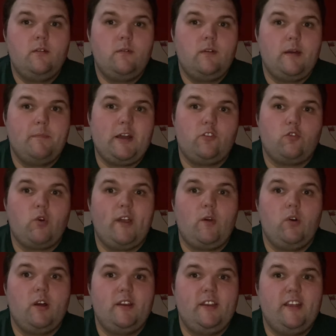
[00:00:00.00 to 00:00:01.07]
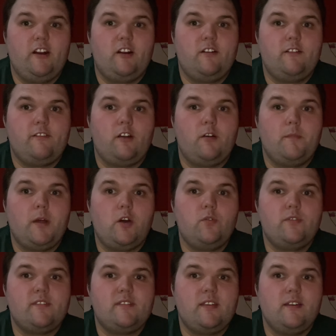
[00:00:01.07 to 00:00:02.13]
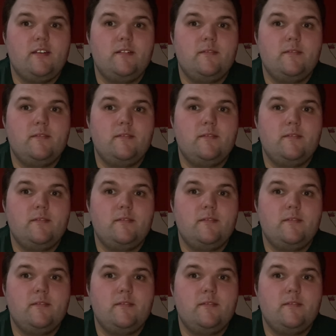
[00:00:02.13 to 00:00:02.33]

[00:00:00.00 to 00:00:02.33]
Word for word: About 21 years, almost.